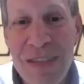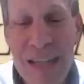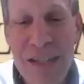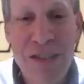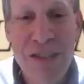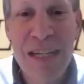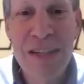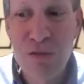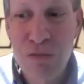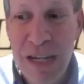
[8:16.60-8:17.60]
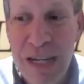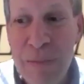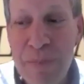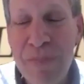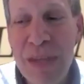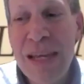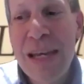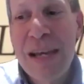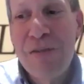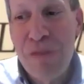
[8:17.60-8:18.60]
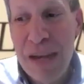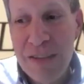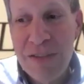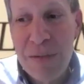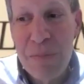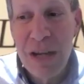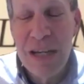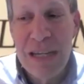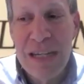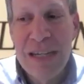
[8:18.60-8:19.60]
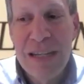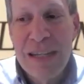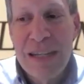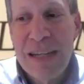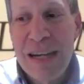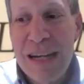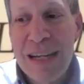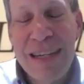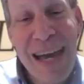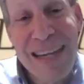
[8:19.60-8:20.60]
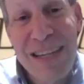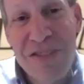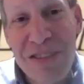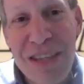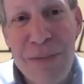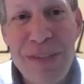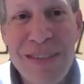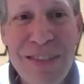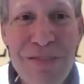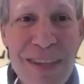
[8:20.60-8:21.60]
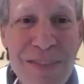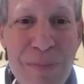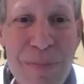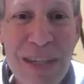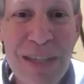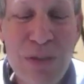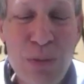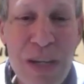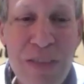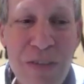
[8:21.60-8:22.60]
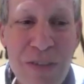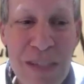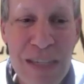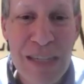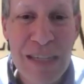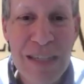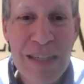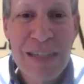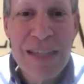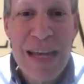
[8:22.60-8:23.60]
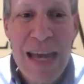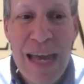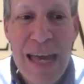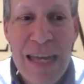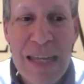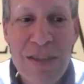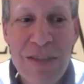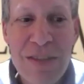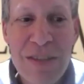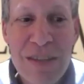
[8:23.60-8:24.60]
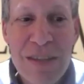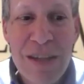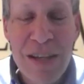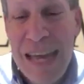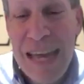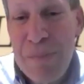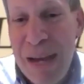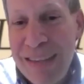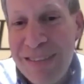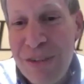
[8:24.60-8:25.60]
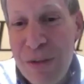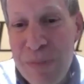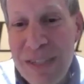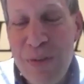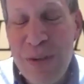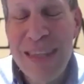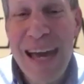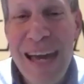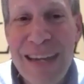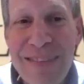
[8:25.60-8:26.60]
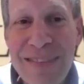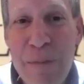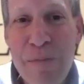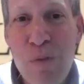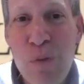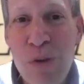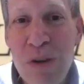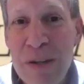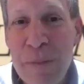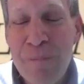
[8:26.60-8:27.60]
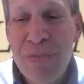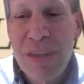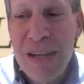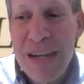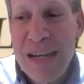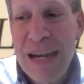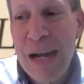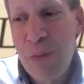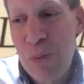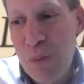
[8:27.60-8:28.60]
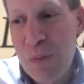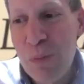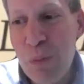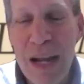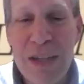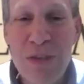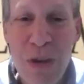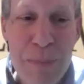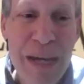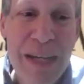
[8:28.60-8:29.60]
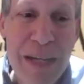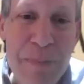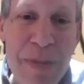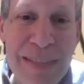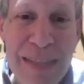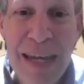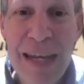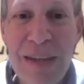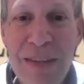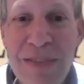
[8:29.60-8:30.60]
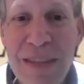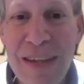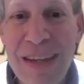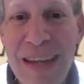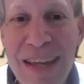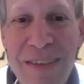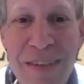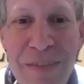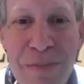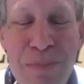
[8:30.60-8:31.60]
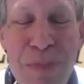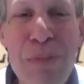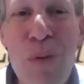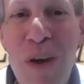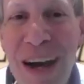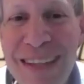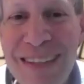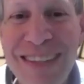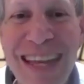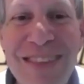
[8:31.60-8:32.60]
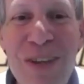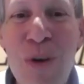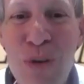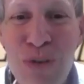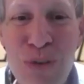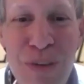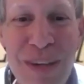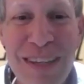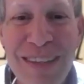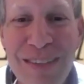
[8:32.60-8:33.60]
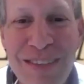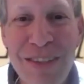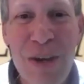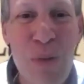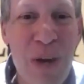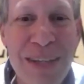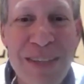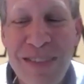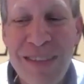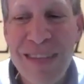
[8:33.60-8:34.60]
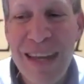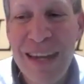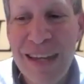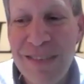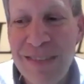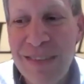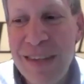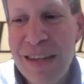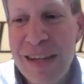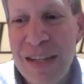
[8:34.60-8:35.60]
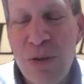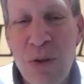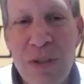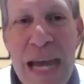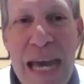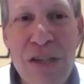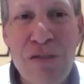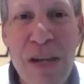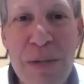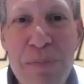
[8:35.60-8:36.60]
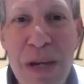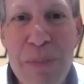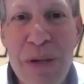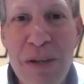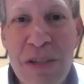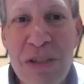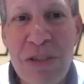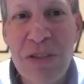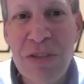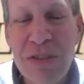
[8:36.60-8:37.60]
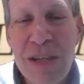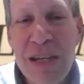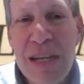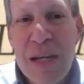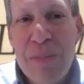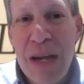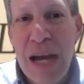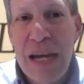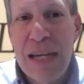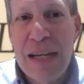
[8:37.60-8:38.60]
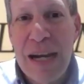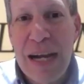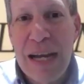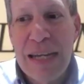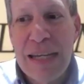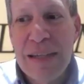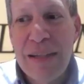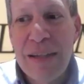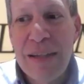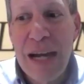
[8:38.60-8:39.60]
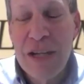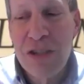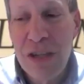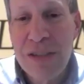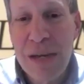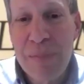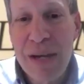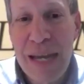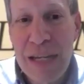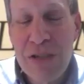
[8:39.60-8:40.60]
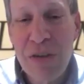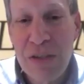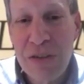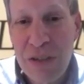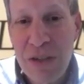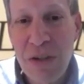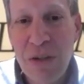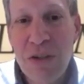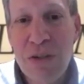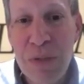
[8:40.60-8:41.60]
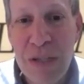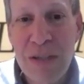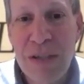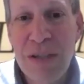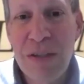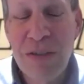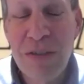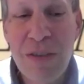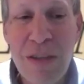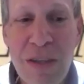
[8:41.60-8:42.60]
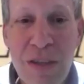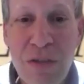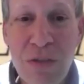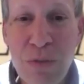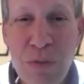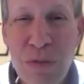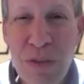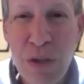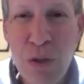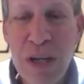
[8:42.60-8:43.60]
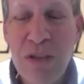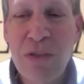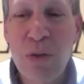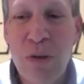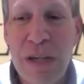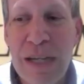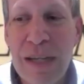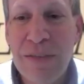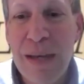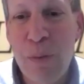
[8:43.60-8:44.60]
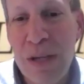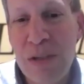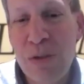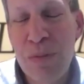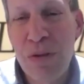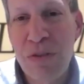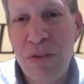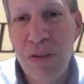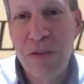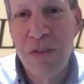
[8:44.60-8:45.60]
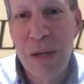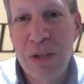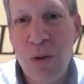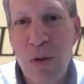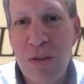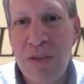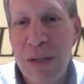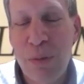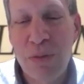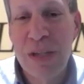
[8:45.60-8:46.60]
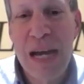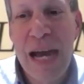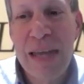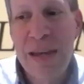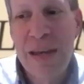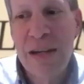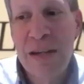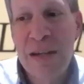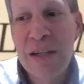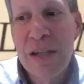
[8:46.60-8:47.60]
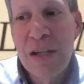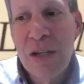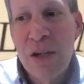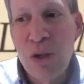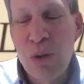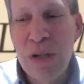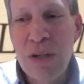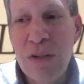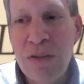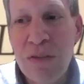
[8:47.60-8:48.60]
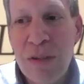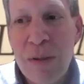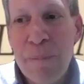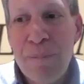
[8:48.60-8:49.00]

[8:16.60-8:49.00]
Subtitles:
that dream, raise the money, not easily, but did raise the money in 2013. And again, might still be doing that, except for what I talk about in my TEDx. And if people want to get the whole story, to go watch the TEDx. It's called How to Create Money Miracles. But I shut down my hedge fund to coach because the quick story is I went to a personal development course and there was a guy there who was